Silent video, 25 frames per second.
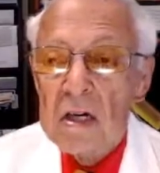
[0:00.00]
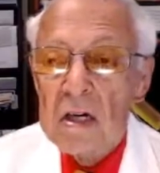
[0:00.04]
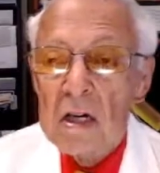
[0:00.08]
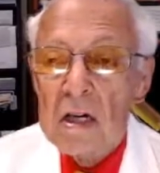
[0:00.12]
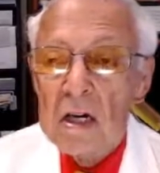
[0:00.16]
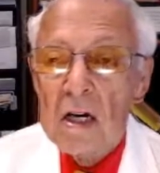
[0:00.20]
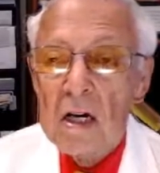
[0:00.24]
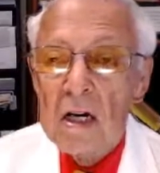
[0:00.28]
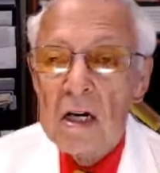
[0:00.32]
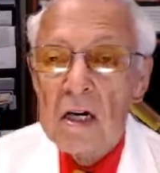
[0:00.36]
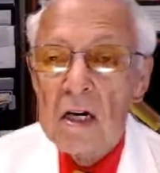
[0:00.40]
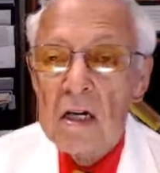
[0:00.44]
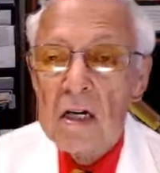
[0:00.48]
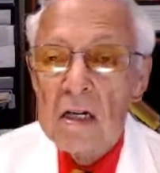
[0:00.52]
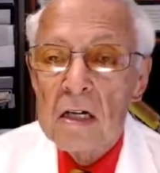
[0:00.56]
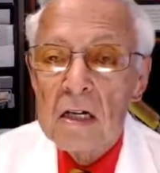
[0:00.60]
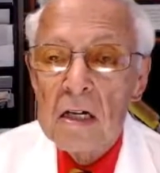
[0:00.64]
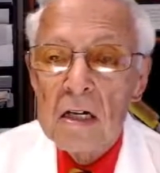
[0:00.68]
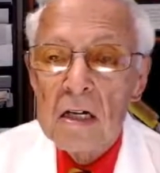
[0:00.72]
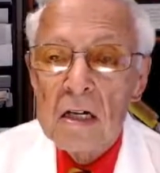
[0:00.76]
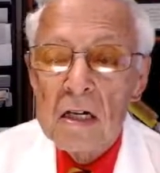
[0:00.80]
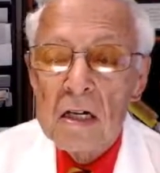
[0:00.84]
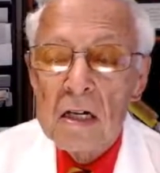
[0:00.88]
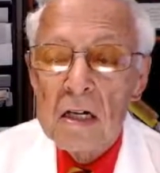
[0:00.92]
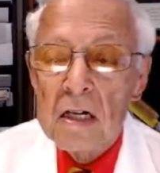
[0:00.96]

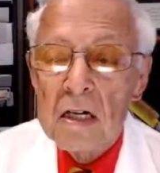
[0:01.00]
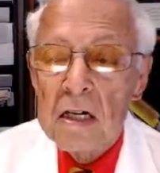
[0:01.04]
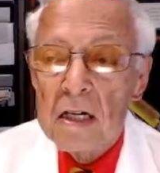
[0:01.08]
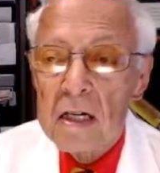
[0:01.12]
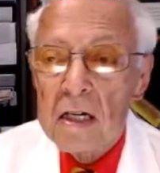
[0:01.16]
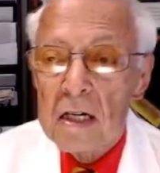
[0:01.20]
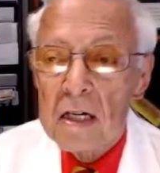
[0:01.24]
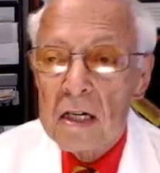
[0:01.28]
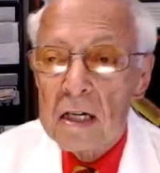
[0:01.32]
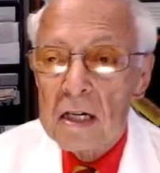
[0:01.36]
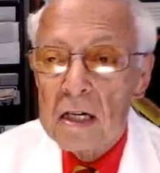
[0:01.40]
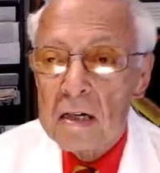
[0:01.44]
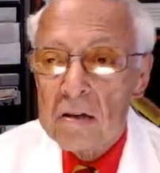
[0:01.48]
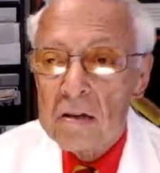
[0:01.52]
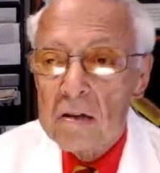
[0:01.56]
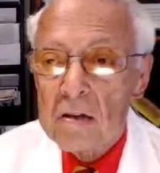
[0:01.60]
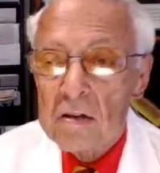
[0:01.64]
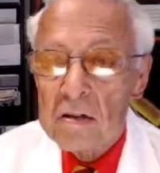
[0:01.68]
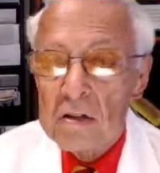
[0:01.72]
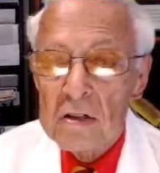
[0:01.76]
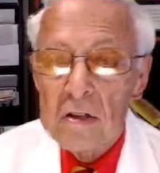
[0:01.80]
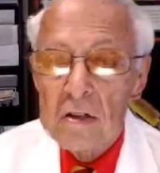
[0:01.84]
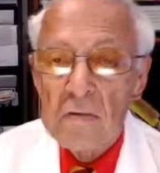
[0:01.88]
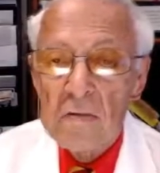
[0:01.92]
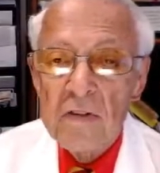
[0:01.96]

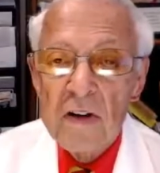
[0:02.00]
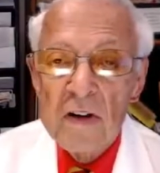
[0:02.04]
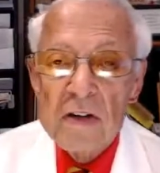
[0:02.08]
because